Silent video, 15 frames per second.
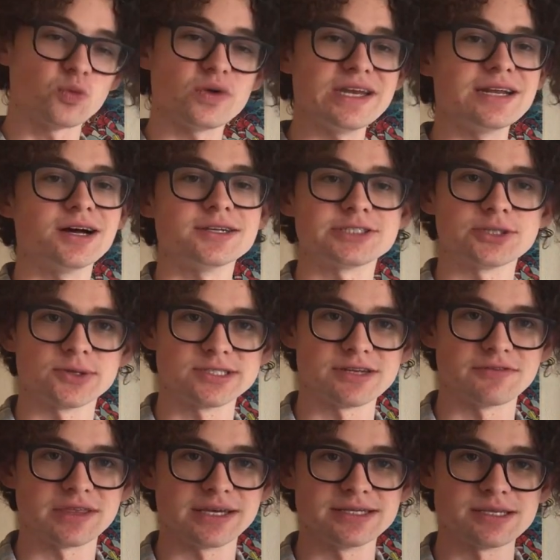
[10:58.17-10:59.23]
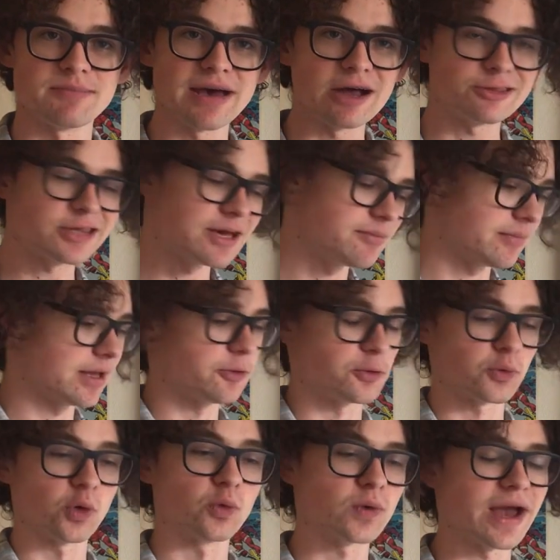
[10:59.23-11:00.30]
read all sorts of things about them, and
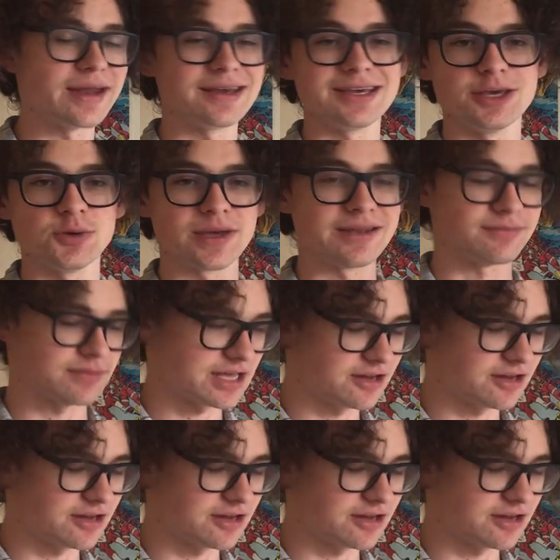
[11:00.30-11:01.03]
through writing you can